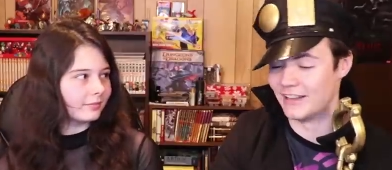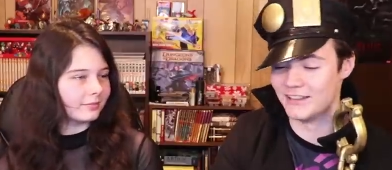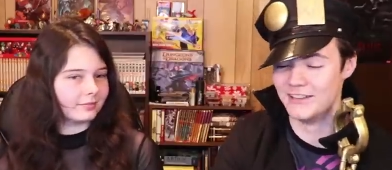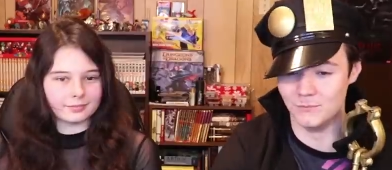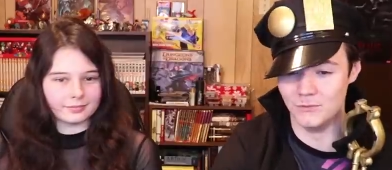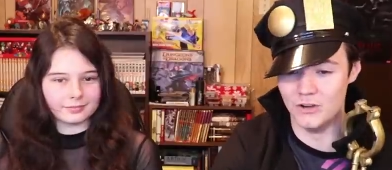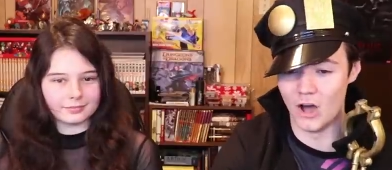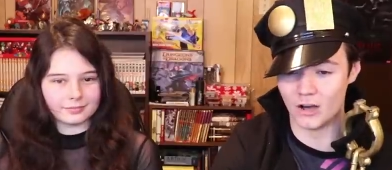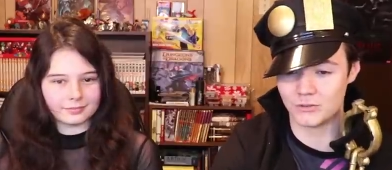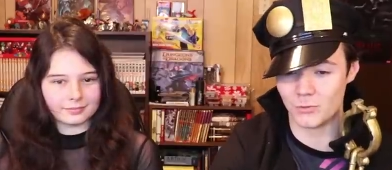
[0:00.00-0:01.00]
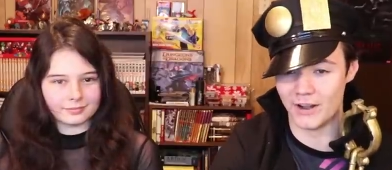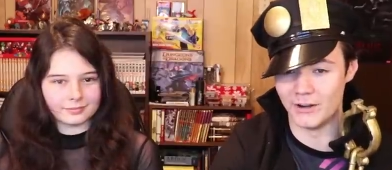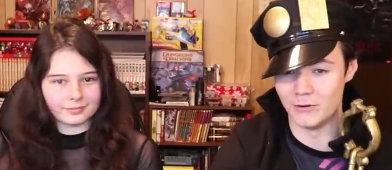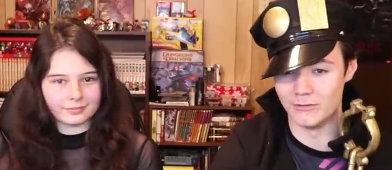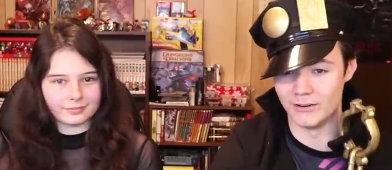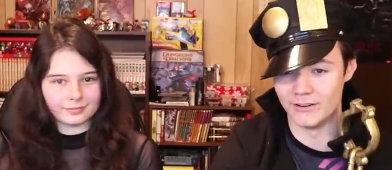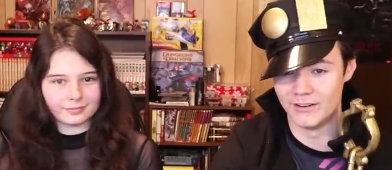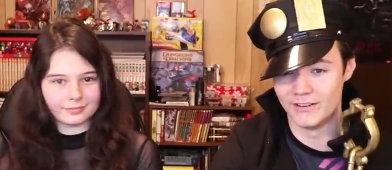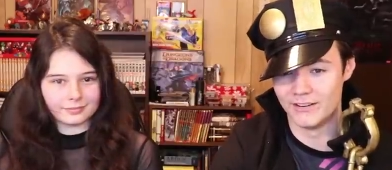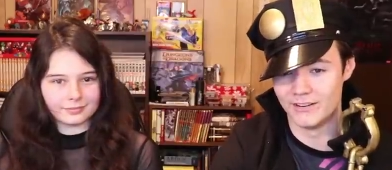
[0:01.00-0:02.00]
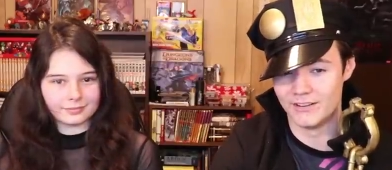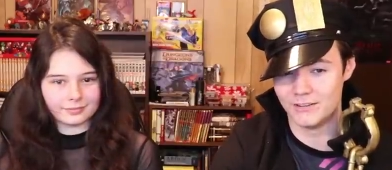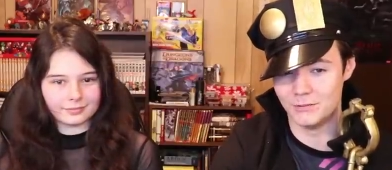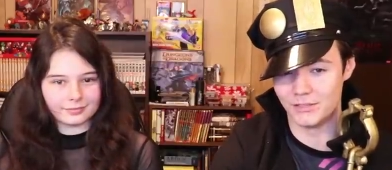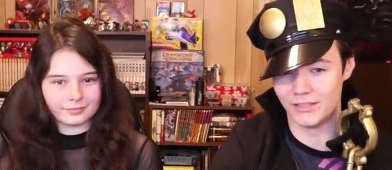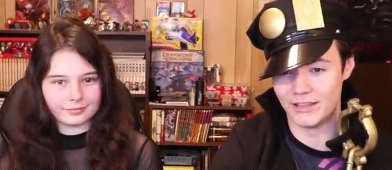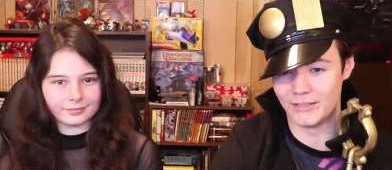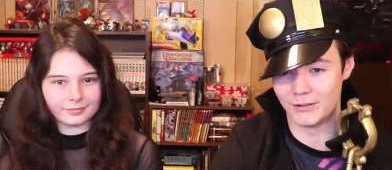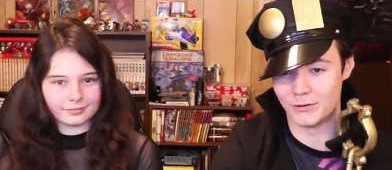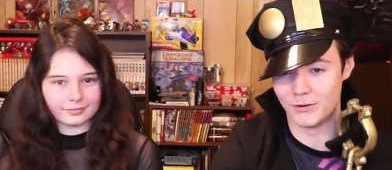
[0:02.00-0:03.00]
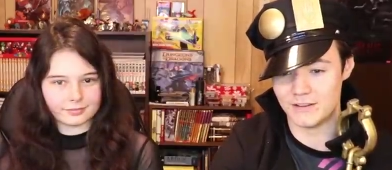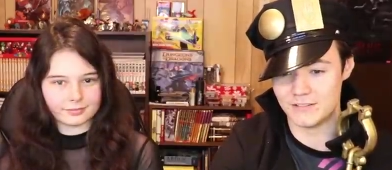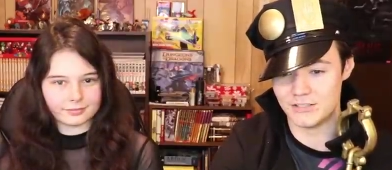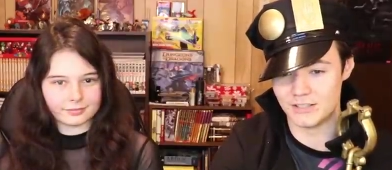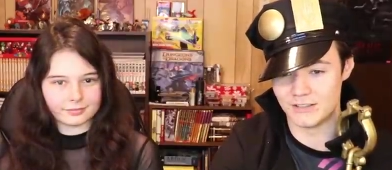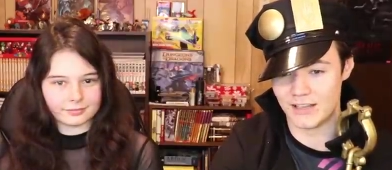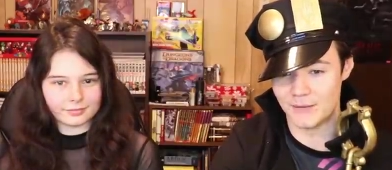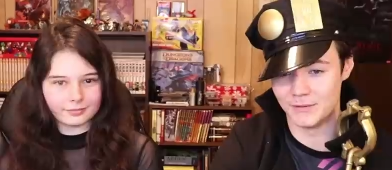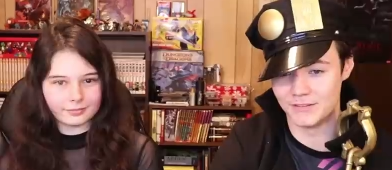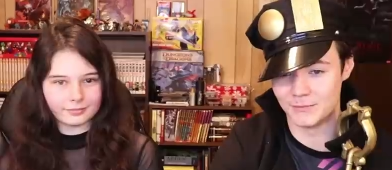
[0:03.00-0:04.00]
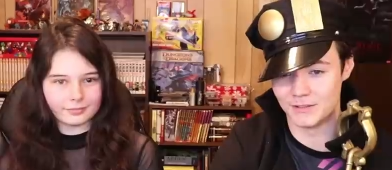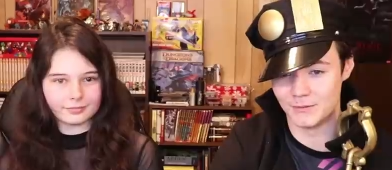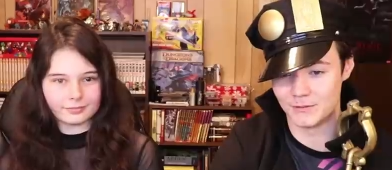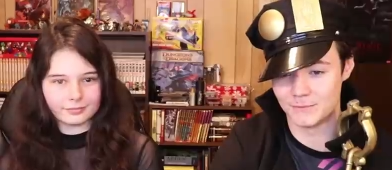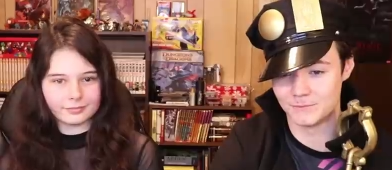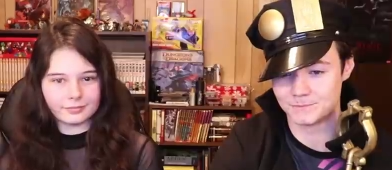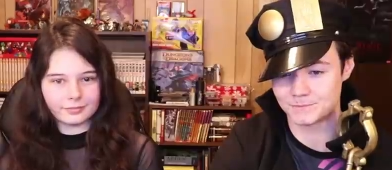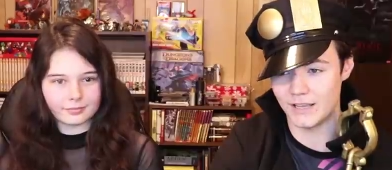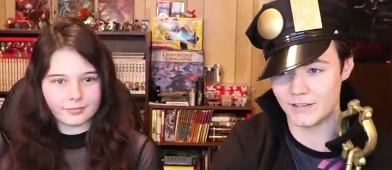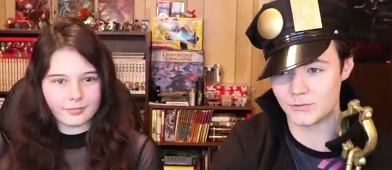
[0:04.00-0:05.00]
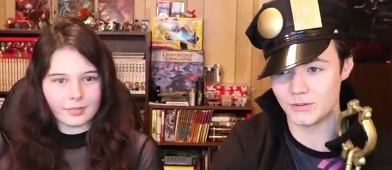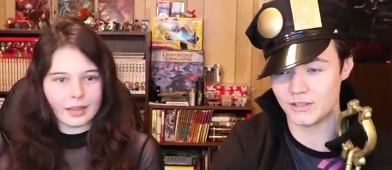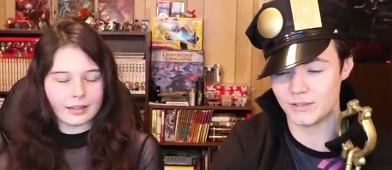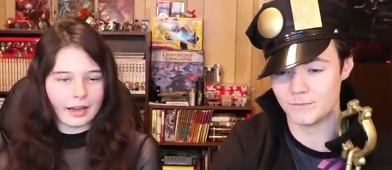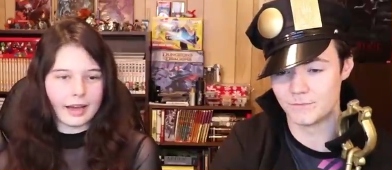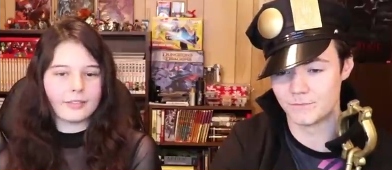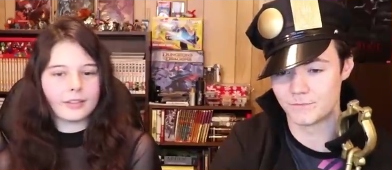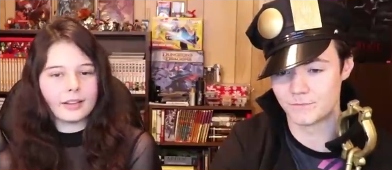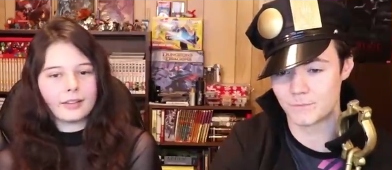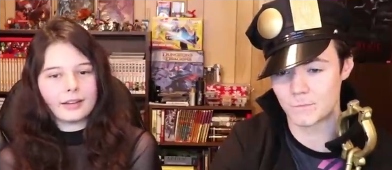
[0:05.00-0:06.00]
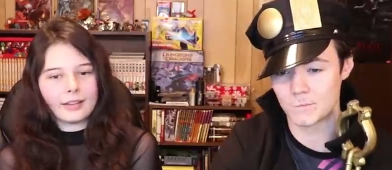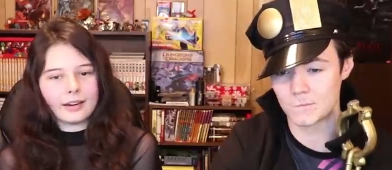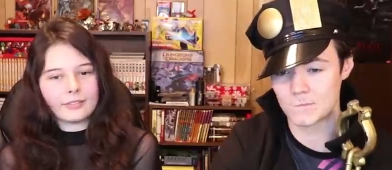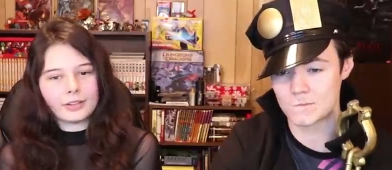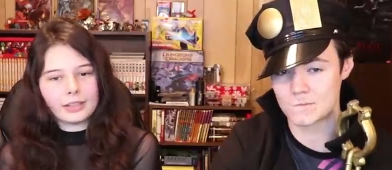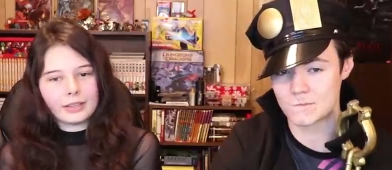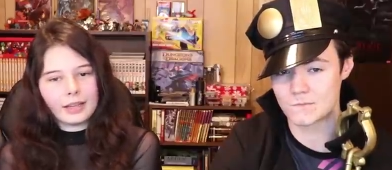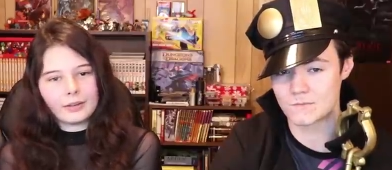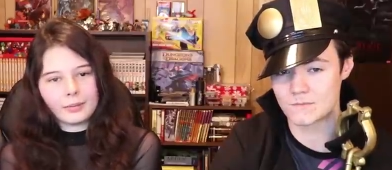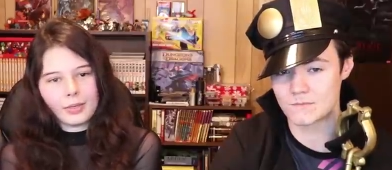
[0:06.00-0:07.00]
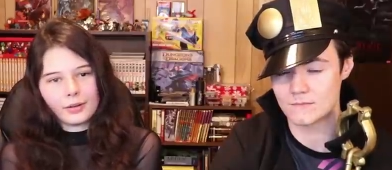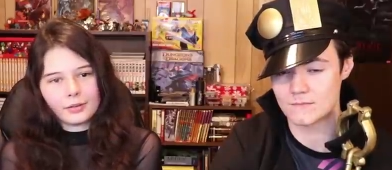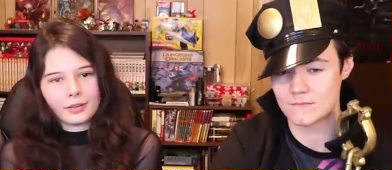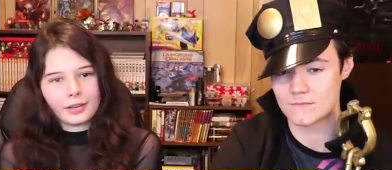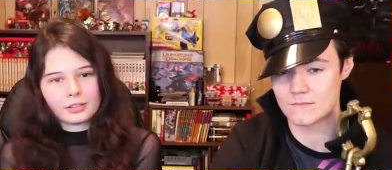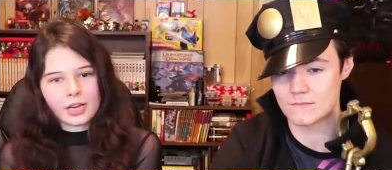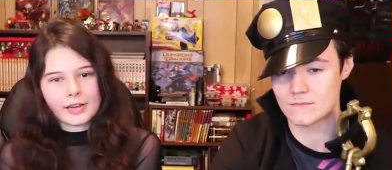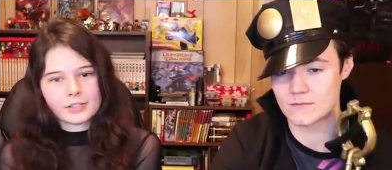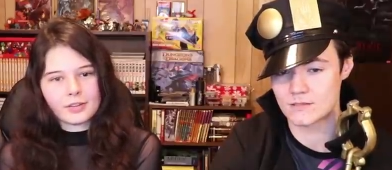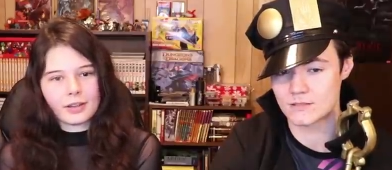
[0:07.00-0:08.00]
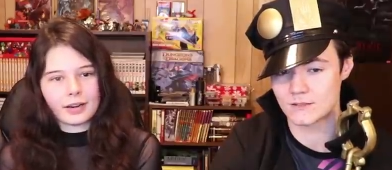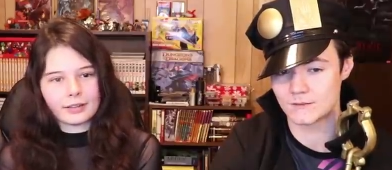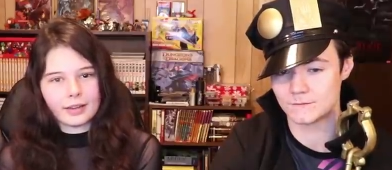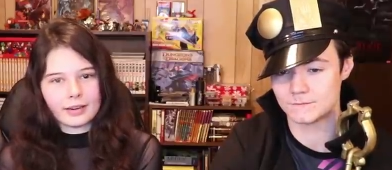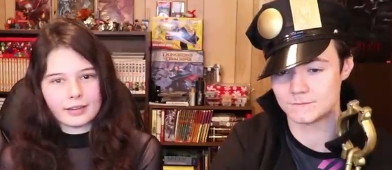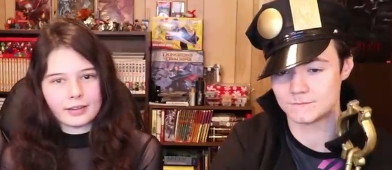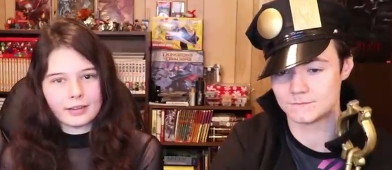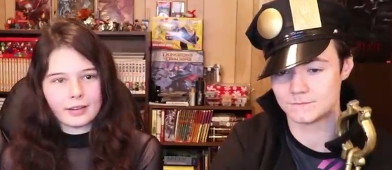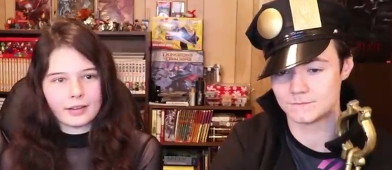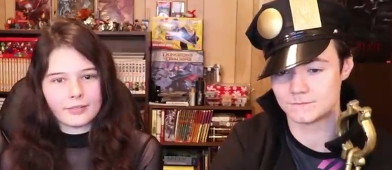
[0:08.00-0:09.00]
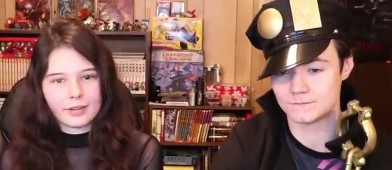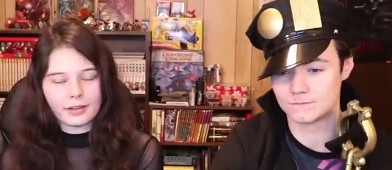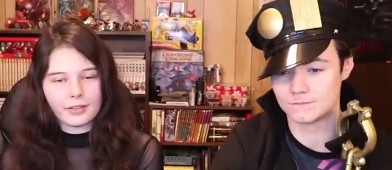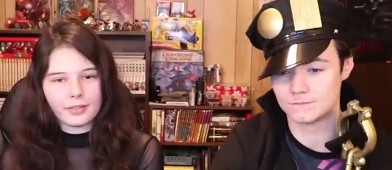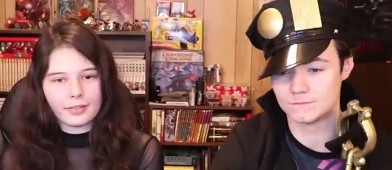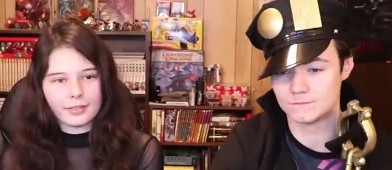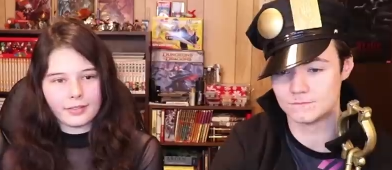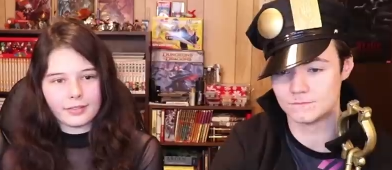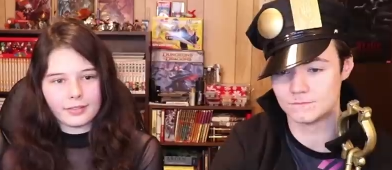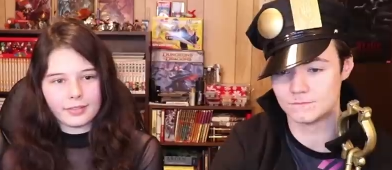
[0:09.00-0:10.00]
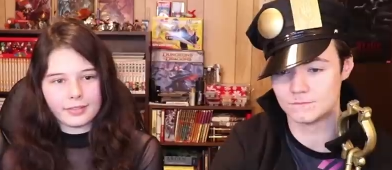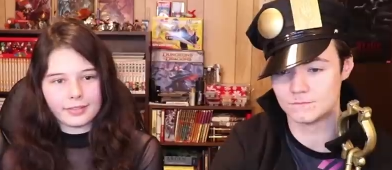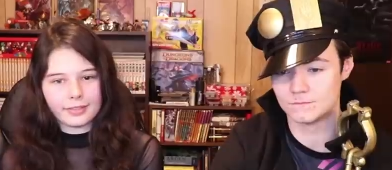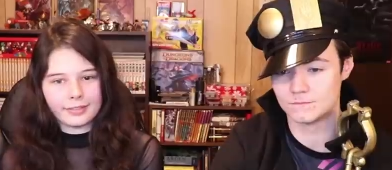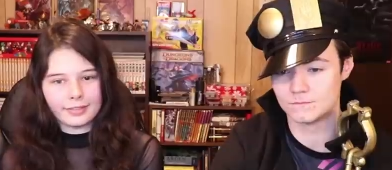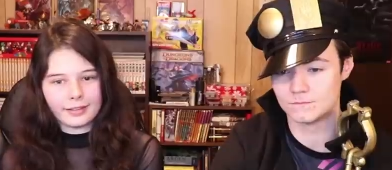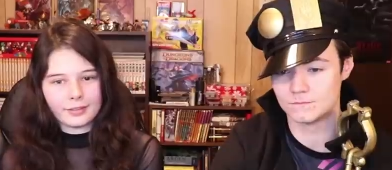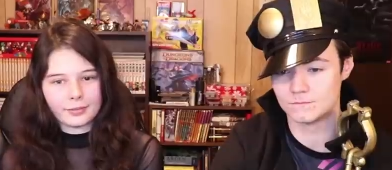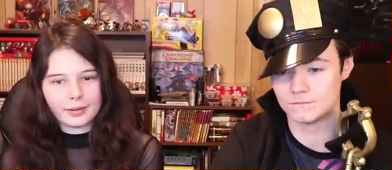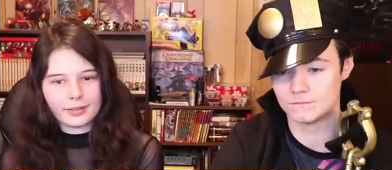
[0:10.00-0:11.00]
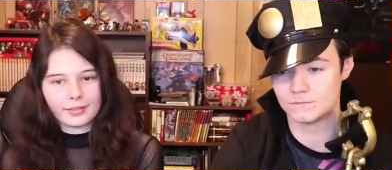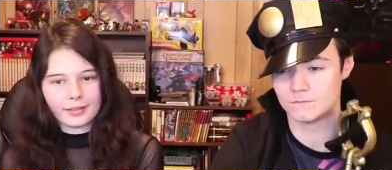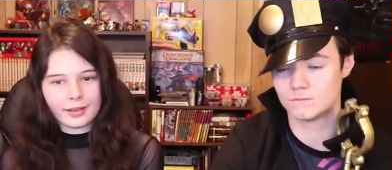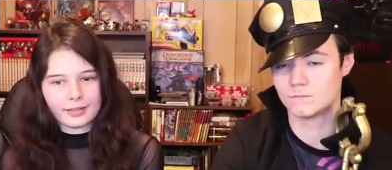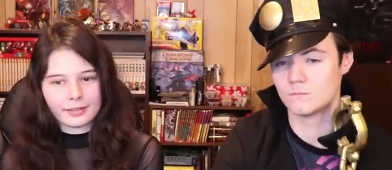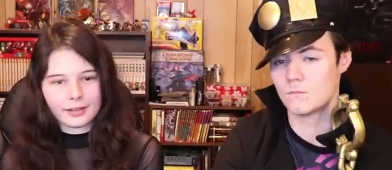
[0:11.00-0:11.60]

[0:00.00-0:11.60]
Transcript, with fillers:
Speaker 1: like knocked right over with like the crazy shit that happens sometimes. Mm-hmm. Yeah, it's really good. Yeah, I
Speaker 2: really like that. I really like when there's like changes, and I like that in these ones, it's